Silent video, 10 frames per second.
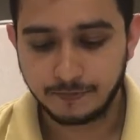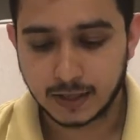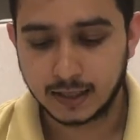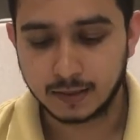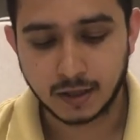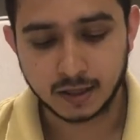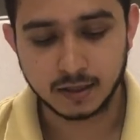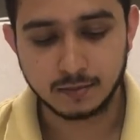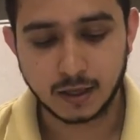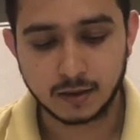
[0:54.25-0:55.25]
and the
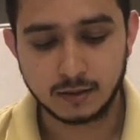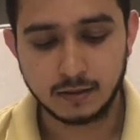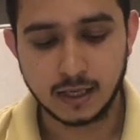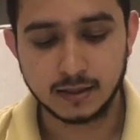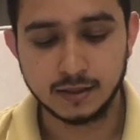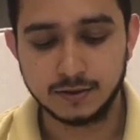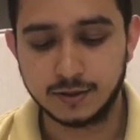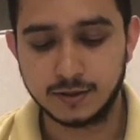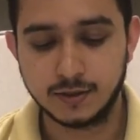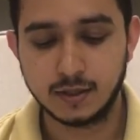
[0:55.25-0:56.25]
bargaining power and the
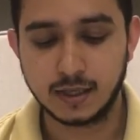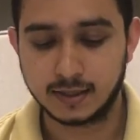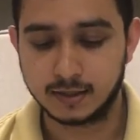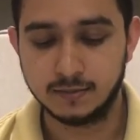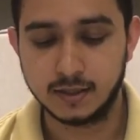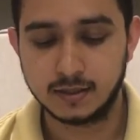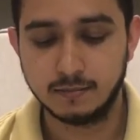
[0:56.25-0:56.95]
industry attractiveness.